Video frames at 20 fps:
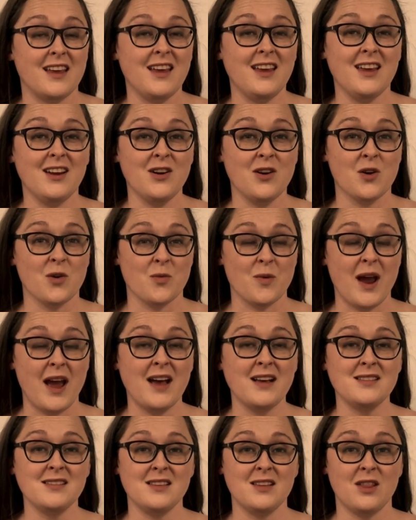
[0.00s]
they can
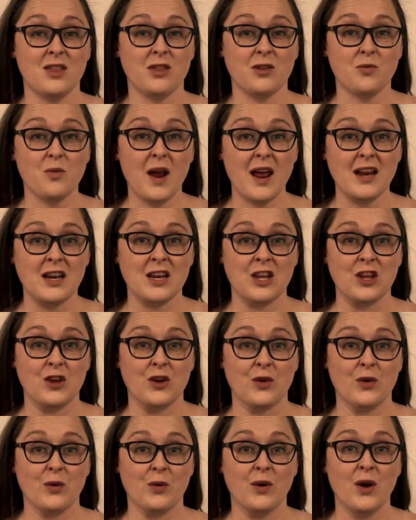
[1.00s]
harass and threaten
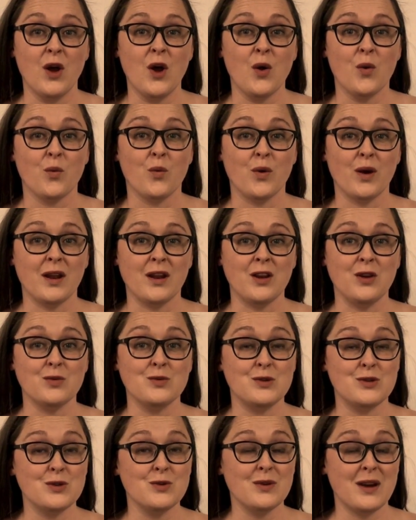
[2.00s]
you when you
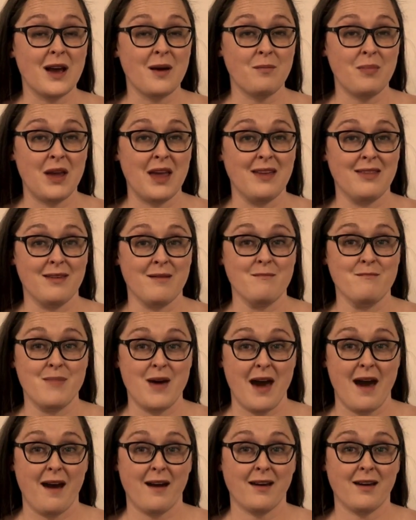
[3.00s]
do not pay them
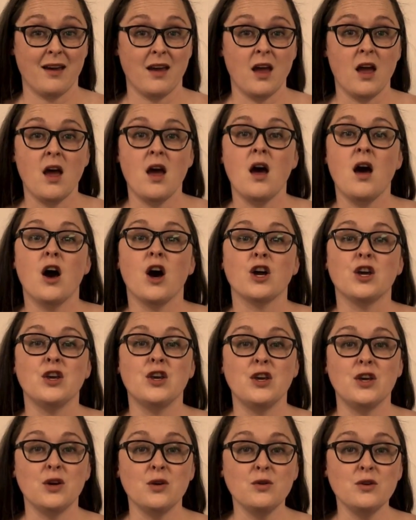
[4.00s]
back. A
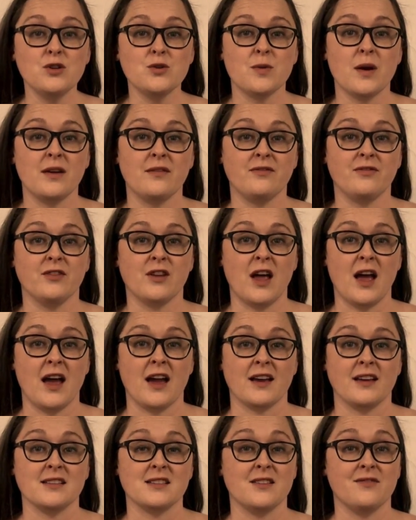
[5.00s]
huge red
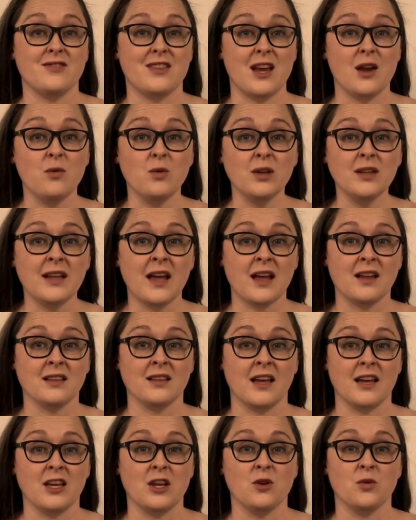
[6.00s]
flag is if they will not
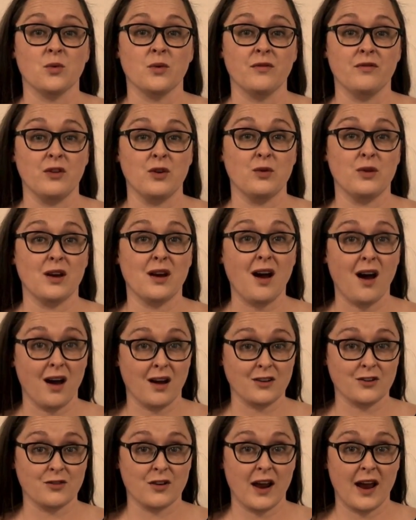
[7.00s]
let you review the
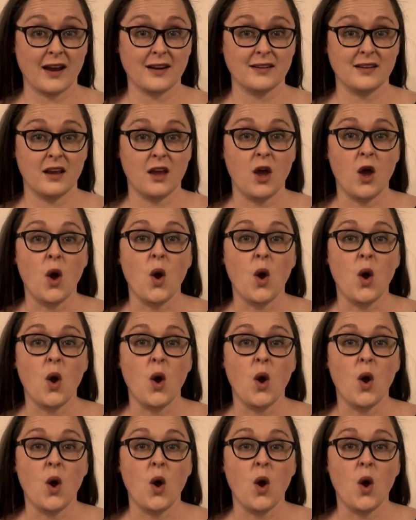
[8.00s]
contract.